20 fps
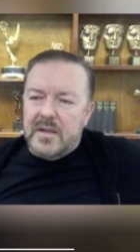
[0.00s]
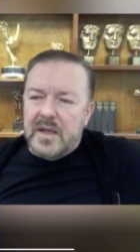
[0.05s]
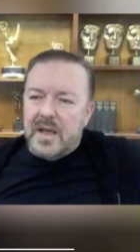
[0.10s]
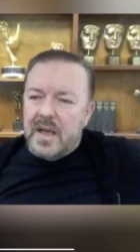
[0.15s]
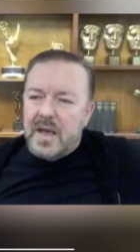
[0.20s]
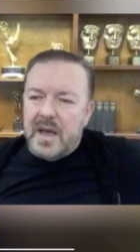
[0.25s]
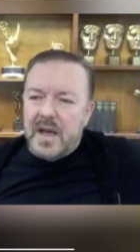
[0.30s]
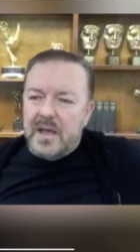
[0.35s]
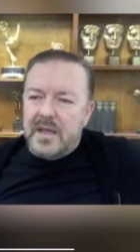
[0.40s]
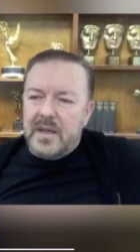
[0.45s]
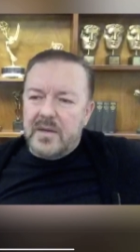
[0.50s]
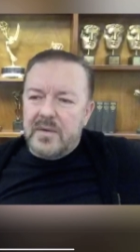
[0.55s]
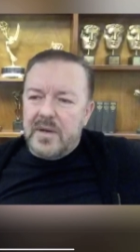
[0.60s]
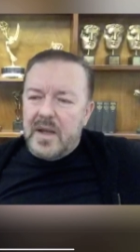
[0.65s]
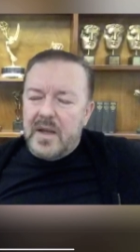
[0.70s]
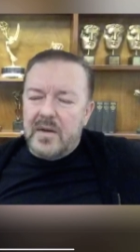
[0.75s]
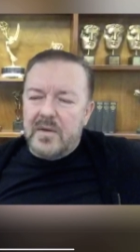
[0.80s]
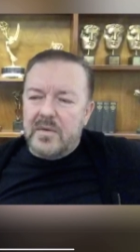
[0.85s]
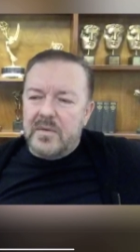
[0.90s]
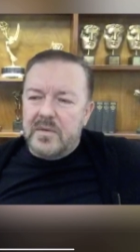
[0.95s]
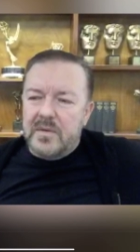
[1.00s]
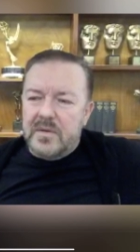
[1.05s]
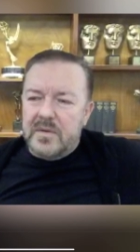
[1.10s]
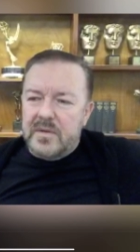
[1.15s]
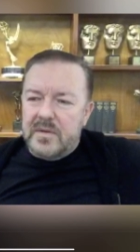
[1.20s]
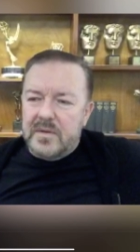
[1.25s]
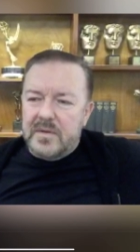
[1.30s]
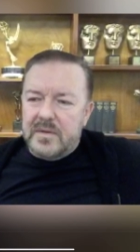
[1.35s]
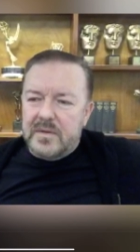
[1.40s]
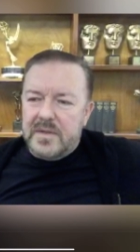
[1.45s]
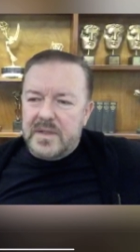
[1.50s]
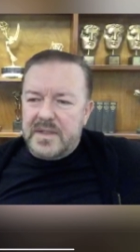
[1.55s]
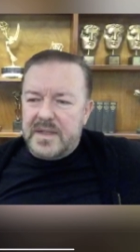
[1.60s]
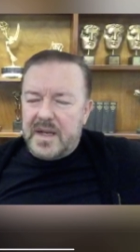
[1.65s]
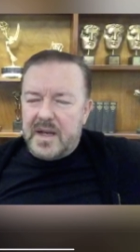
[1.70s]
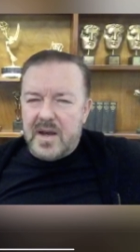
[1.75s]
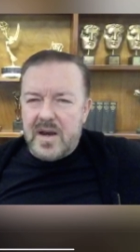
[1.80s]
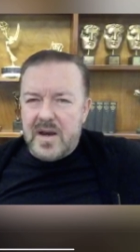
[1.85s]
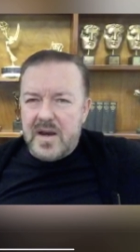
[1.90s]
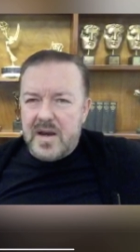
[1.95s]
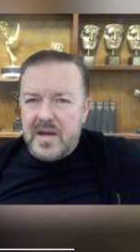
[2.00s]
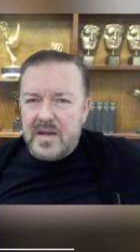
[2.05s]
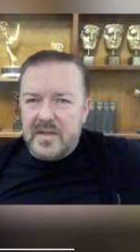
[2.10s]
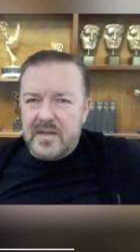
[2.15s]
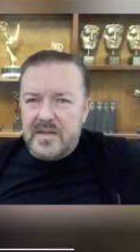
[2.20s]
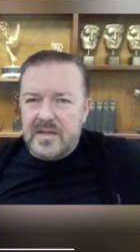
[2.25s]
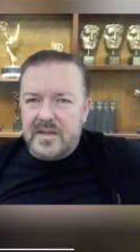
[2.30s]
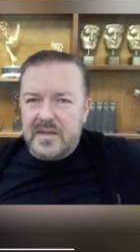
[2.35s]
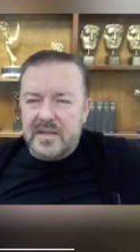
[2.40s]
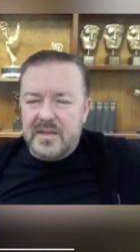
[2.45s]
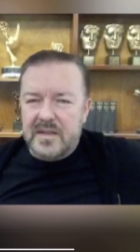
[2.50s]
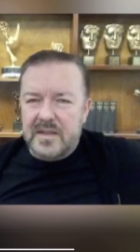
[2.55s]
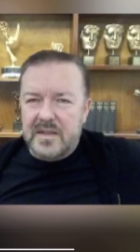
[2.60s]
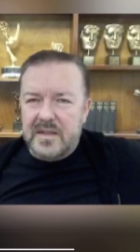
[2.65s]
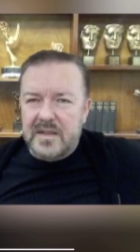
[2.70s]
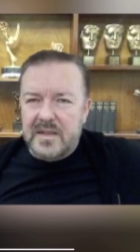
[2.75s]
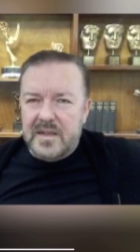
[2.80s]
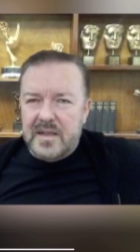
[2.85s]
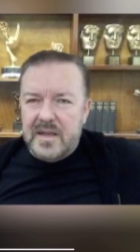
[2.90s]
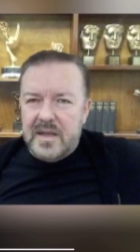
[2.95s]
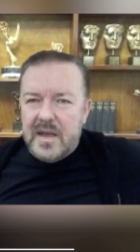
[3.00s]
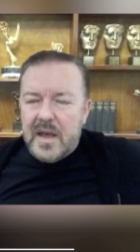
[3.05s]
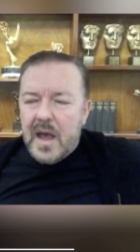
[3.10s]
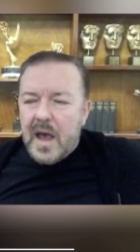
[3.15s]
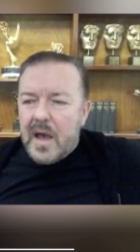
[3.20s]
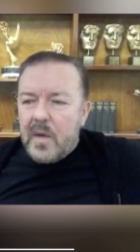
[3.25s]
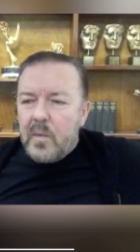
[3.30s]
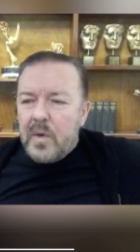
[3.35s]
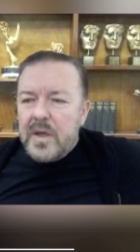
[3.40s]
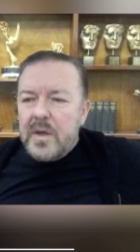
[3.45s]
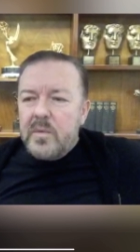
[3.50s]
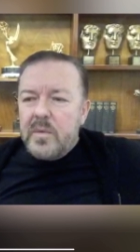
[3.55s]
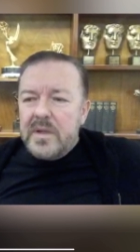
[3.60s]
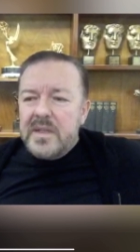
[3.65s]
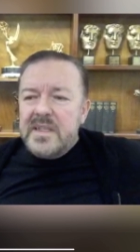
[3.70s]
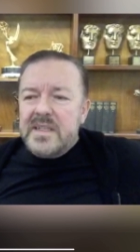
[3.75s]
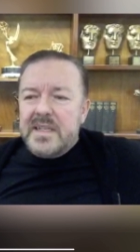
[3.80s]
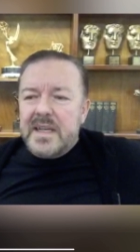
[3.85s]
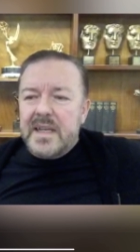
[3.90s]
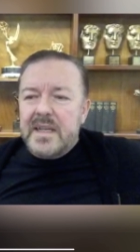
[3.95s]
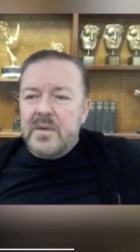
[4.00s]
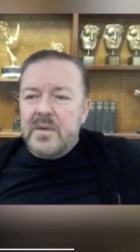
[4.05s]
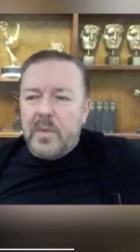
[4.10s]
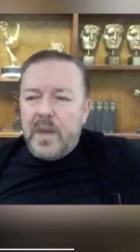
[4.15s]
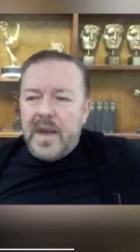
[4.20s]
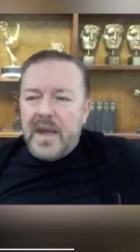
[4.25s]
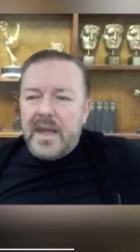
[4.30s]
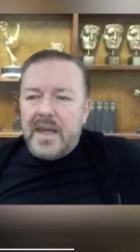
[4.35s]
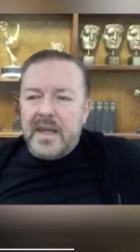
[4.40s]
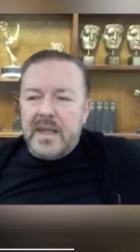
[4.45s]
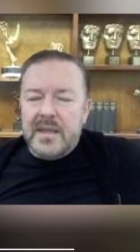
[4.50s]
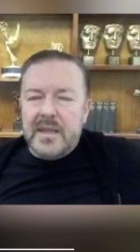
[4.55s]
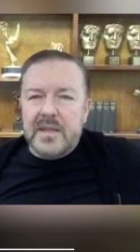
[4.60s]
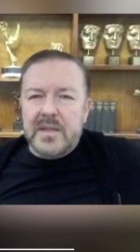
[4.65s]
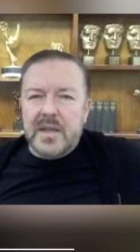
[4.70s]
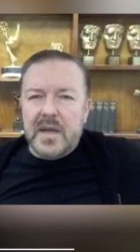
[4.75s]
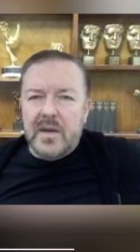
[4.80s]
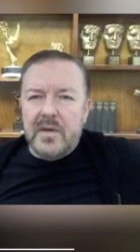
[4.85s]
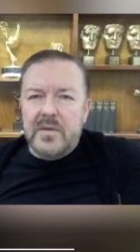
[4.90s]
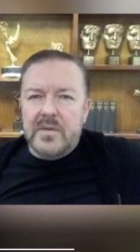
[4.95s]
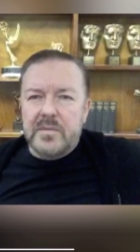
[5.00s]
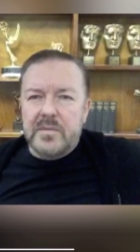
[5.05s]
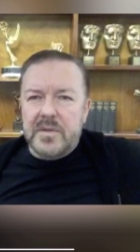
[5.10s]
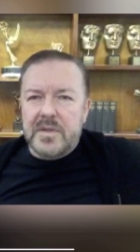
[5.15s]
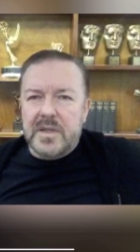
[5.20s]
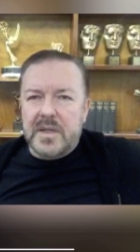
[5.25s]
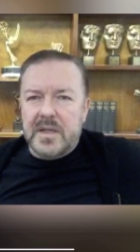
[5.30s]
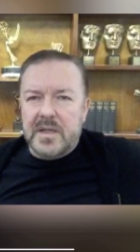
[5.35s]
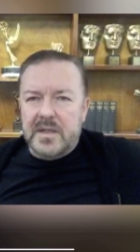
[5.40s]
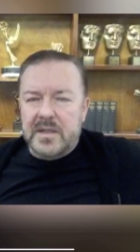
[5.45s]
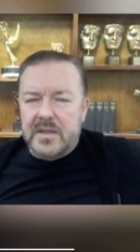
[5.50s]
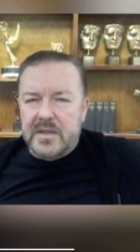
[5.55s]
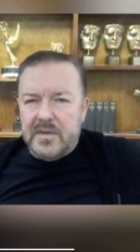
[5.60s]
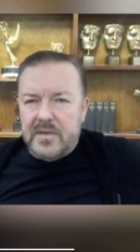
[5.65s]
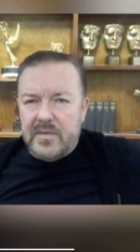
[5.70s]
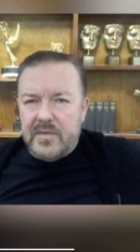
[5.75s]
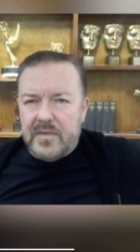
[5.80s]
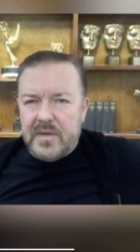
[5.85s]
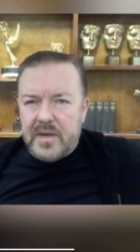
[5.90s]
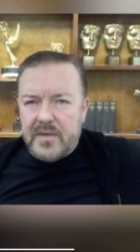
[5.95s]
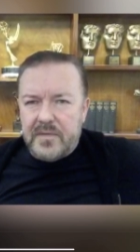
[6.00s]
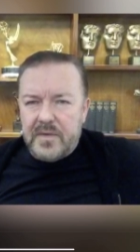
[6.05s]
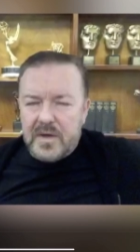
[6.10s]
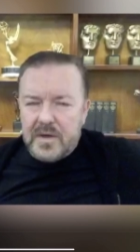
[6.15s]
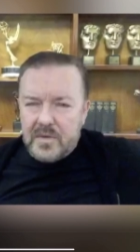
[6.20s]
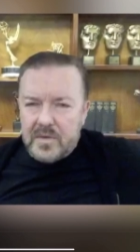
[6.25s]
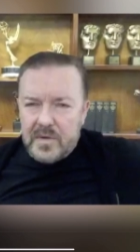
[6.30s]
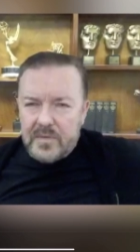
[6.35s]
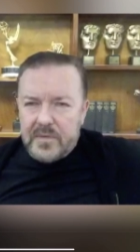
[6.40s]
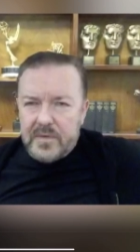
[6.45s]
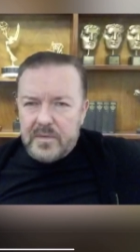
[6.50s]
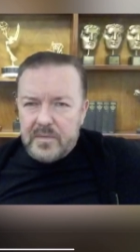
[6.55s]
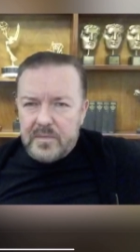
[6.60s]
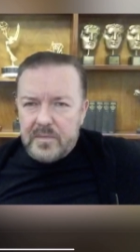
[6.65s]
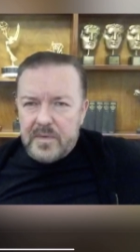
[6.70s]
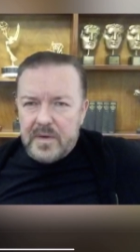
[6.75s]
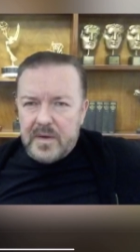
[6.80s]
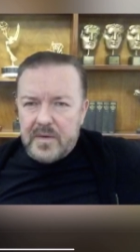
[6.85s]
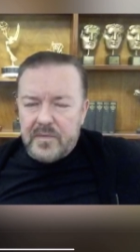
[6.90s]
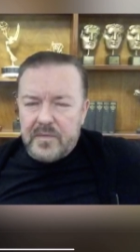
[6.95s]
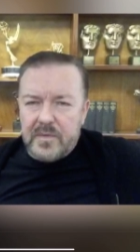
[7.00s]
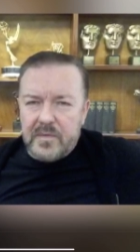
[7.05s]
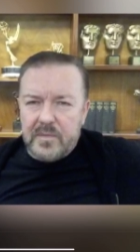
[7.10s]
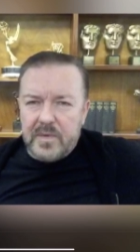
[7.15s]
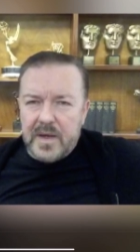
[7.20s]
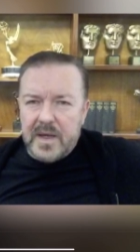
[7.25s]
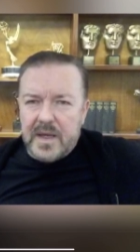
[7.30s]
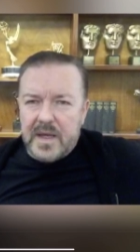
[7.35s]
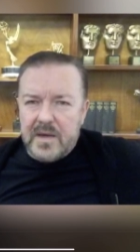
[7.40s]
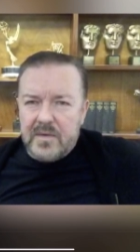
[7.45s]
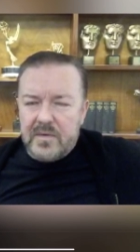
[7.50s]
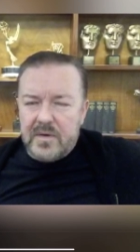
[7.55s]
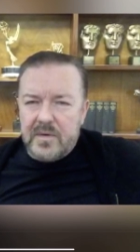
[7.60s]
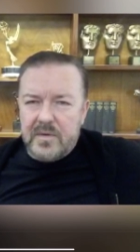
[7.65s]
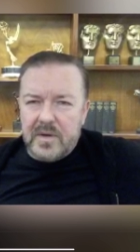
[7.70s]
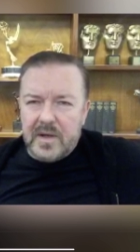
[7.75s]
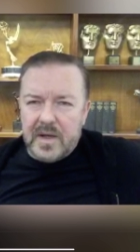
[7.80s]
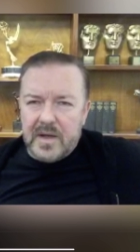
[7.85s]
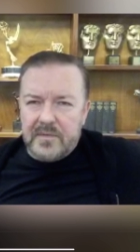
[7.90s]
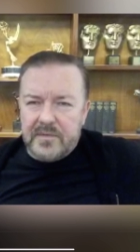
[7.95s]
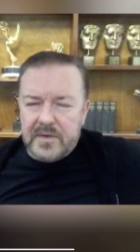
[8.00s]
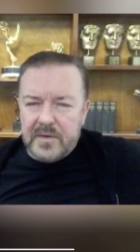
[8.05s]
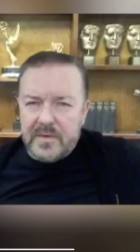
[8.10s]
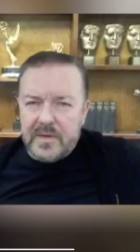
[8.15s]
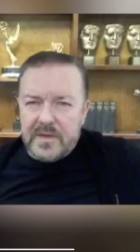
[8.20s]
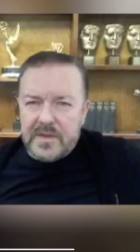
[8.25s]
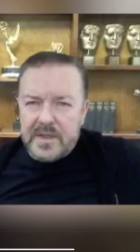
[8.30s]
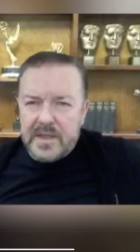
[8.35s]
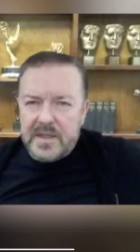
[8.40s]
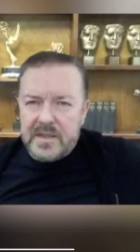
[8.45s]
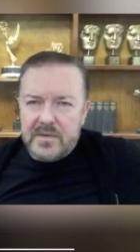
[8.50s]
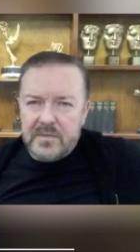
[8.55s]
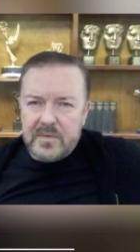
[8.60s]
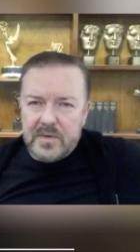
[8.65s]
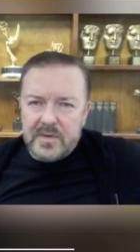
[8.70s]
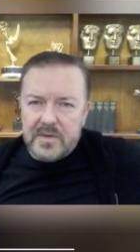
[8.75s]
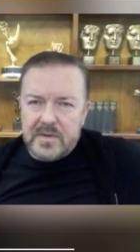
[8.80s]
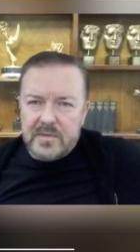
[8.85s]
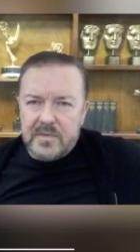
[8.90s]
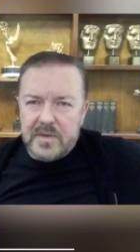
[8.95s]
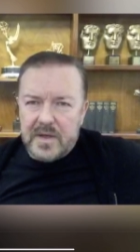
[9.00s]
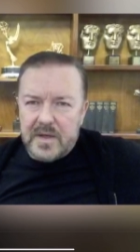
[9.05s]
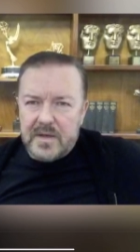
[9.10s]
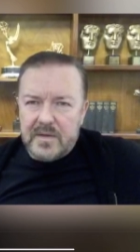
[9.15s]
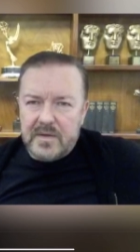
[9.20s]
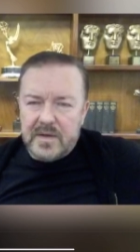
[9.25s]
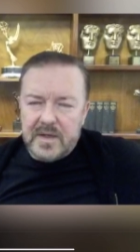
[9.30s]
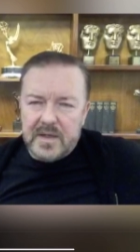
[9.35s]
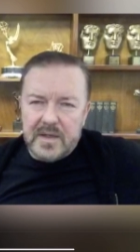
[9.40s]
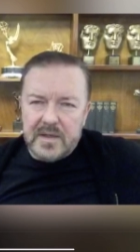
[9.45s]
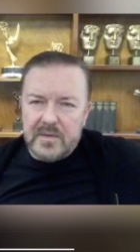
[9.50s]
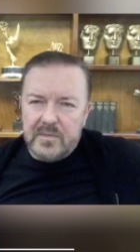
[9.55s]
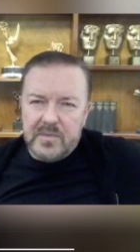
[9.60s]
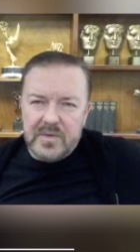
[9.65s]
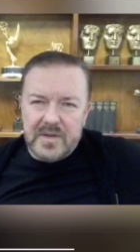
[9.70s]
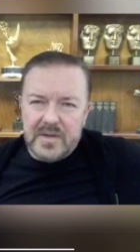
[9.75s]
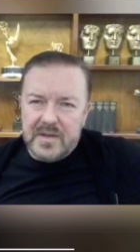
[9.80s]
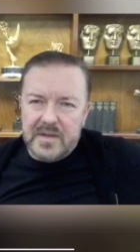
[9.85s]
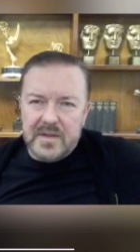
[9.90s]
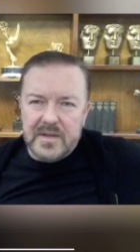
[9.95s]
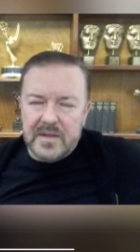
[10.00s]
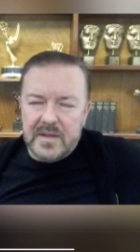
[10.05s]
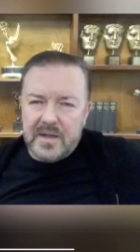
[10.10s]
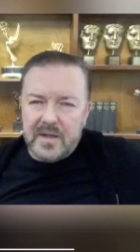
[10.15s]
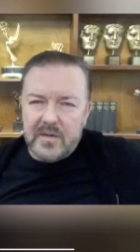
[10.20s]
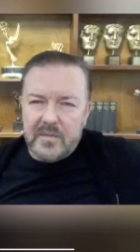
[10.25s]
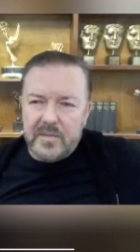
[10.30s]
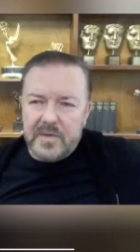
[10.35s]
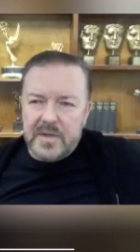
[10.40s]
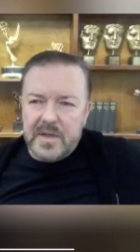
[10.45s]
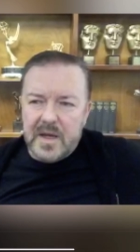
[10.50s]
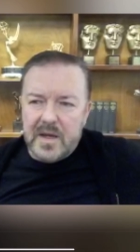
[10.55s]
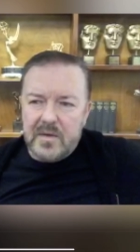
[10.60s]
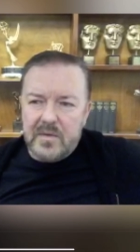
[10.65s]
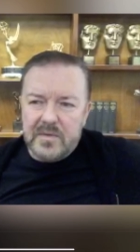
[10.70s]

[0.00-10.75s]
I don't know. Does it hurt? Well, you wouldn't see the winky in the toes, would you? If your winky grew like a few inches, it's just like you wouldn't. No one would know.